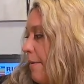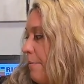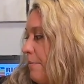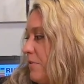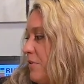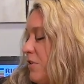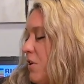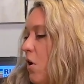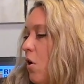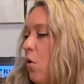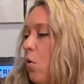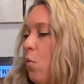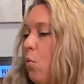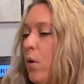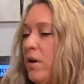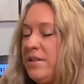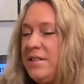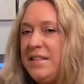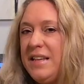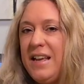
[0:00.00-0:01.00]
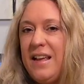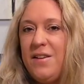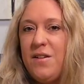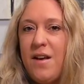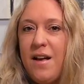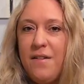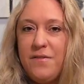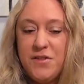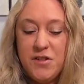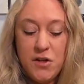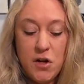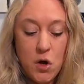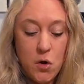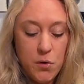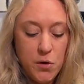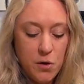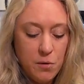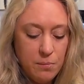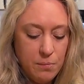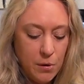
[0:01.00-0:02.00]
So once again, you have to know
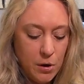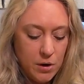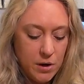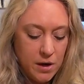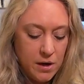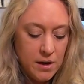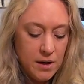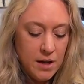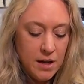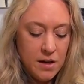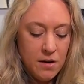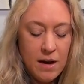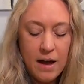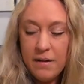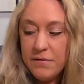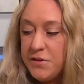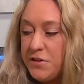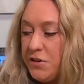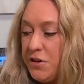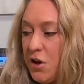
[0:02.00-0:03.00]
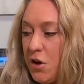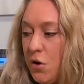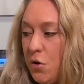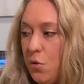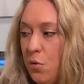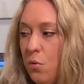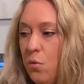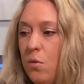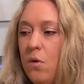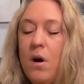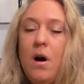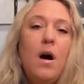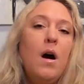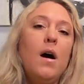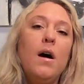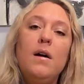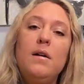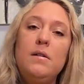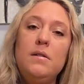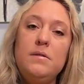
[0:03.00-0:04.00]
your book, you have to know
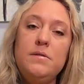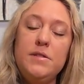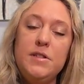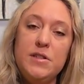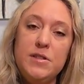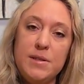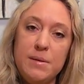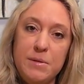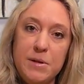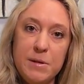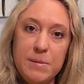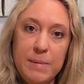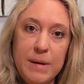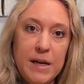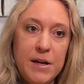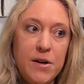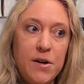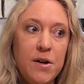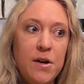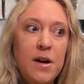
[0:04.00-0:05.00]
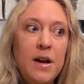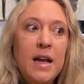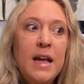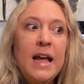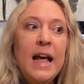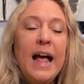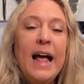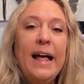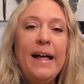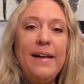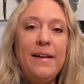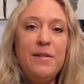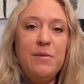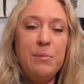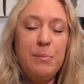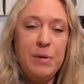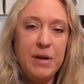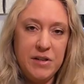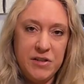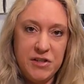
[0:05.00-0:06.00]
the subject matter,
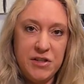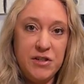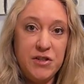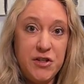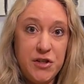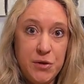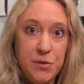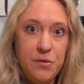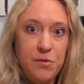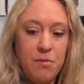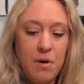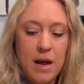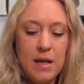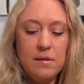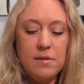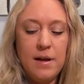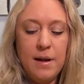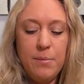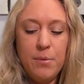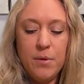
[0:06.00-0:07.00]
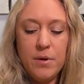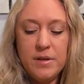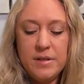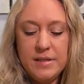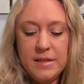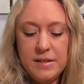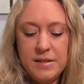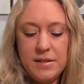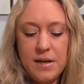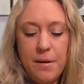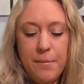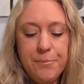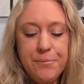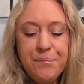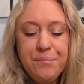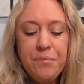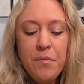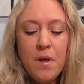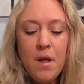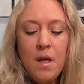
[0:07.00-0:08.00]
and pitch it to the right library system.
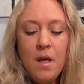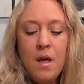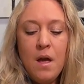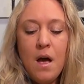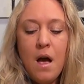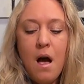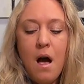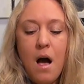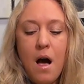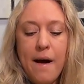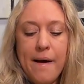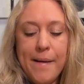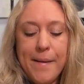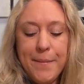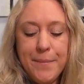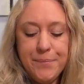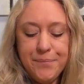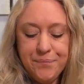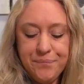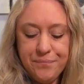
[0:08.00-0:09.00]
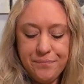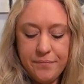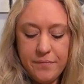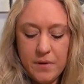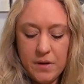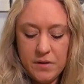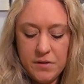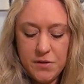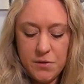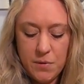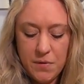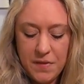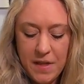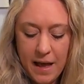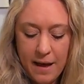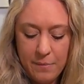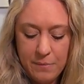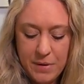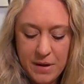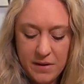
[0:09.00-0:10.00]
So with
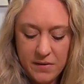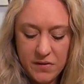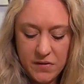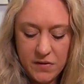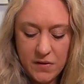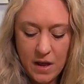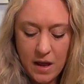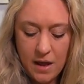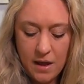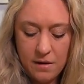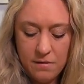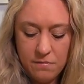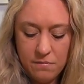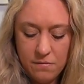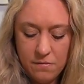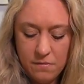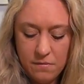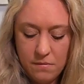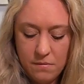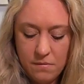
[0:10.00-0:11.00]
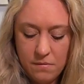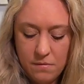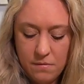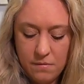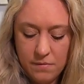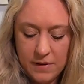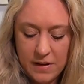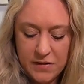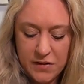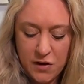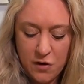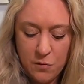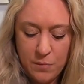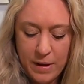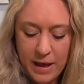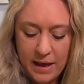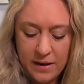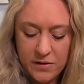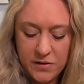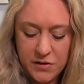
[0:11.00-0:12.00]
that being said, let's go
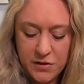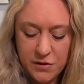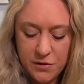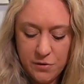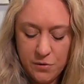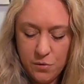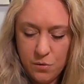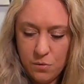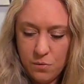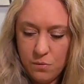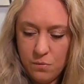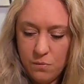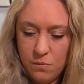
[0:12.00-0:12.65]
back to